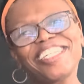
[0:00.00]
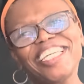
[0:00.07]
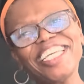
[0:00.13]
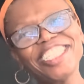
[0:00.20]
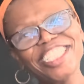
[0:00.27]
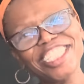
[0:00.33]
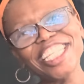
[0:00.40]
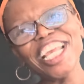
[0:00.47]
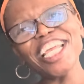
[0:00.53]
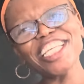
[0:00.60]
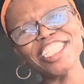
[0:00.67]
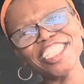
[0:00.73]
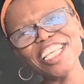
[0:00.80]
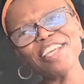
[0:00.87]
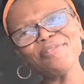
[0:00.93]
It
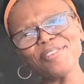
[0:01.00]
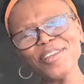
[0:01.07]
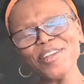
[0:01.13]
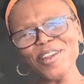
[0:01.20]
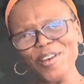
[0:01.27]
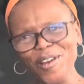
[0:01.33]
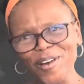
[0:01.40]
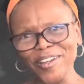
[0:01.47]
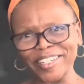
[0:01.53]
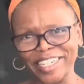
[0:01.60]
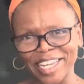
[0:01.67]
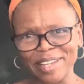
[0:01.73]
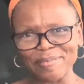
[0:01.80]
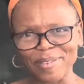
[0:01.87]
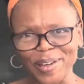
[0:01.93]
says a very long
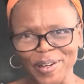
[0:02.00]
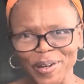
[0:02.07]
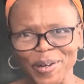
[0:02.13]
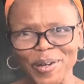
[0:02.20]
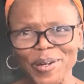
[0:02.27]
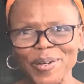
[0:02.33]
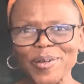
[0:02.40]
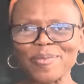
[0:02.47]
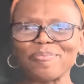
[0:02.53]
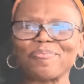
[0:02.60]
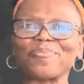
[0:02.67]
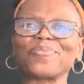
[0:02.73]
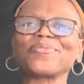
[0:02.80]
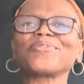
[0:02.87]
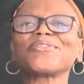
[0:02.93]
time ago,
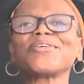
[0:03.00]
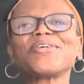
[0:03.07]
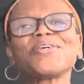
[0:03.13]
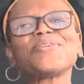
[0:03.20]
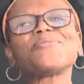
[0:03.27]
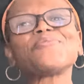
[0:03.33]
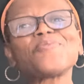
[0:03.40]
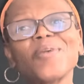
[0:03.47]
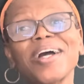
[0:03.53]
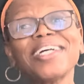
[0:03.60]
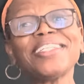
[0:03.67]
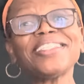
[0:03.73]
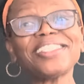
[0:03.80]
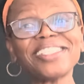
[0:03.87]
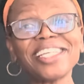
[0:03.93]

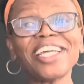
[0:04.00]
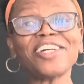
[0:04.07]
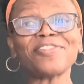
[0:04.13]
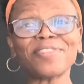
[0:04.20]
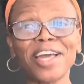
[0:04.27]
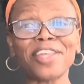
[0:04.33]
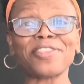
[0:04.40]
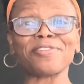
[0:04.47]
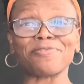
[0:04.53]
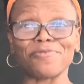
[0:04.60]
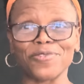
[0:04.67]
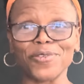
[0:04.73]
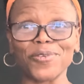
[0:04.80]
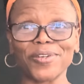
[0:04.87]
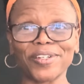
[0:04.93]
one Sir
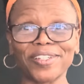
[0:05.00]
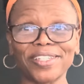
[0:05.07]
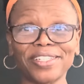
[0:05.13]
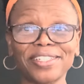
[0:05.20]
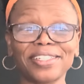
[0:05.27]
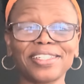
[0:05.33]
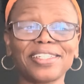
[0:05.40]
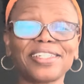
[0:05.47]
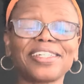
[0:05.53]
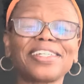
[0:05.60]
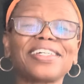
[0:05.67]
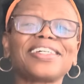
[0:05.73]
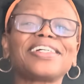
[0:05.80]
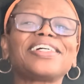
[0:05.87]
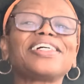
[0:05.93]
Rutherford
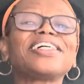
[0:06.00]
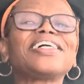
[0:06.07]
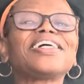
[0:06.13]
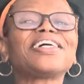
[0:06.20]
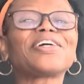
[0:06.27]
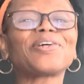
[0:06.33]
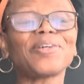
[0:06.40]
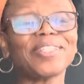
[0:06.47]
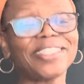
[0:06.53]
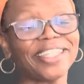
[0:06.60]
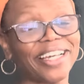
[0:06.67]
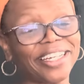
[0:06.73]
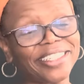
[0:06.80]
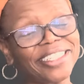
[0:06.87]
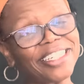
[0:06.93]

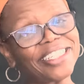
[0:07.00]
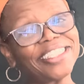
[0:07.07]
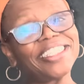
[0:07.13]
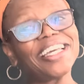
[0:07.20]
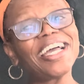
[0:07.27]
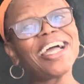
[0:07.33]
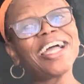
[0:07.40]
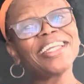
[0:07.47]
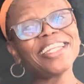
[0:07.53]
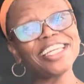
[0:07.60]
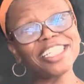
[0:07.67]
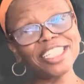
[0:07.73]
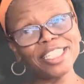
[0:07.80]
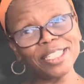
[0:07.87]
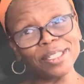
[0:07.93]
conducted an
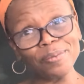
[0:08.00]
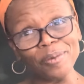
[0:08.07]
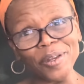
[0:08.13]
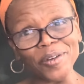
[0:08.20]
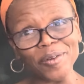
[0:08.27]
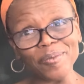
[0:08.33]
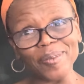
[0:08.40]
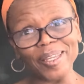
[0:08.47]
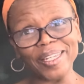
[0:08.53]
experiment.